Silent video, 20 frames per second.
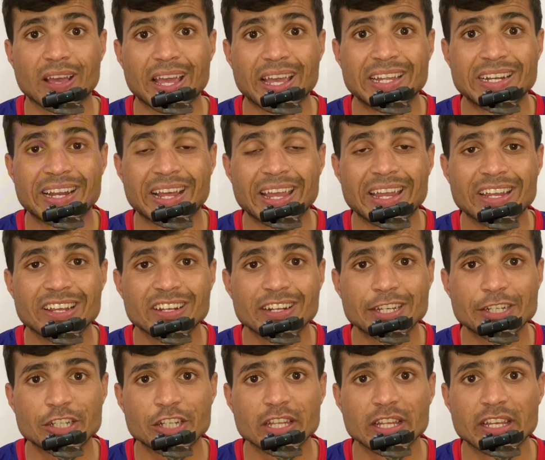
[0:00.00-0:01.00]
in
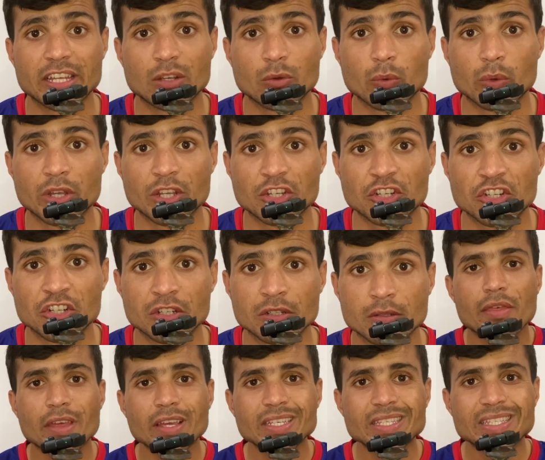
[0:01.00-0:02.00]
English language.
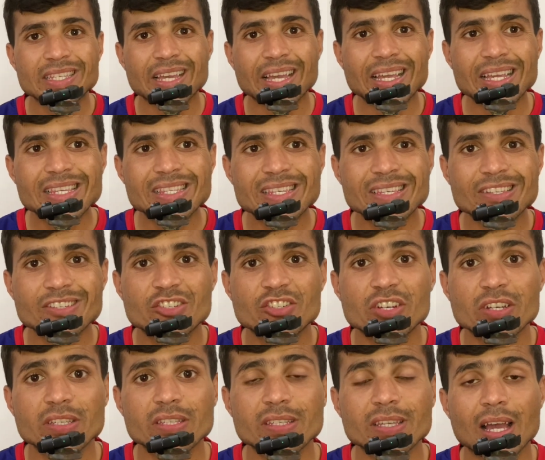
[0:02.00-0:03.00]
This isn't
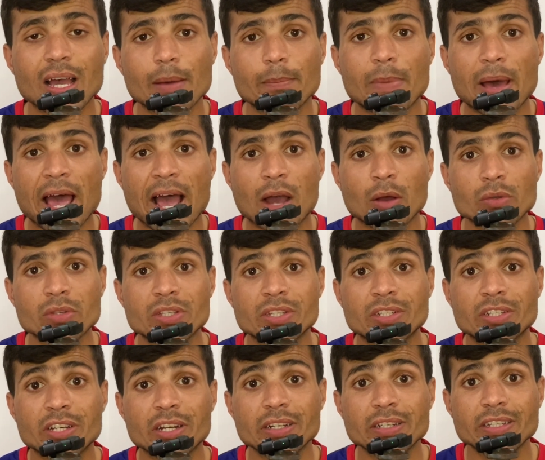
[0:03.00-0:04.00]
just about
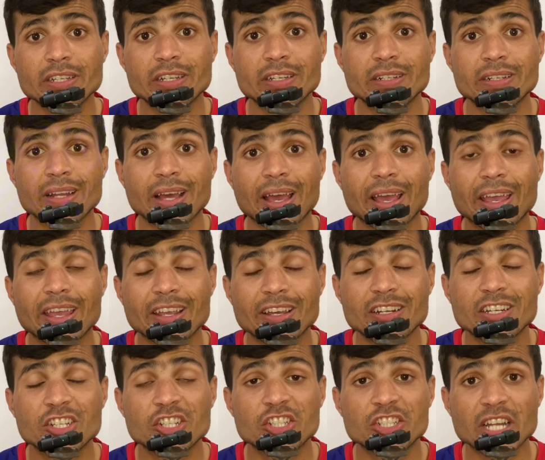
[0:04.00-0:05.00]
studying
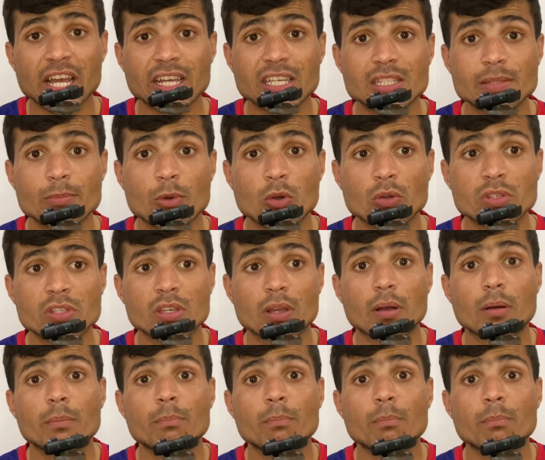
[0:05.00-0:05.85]
English textbooks,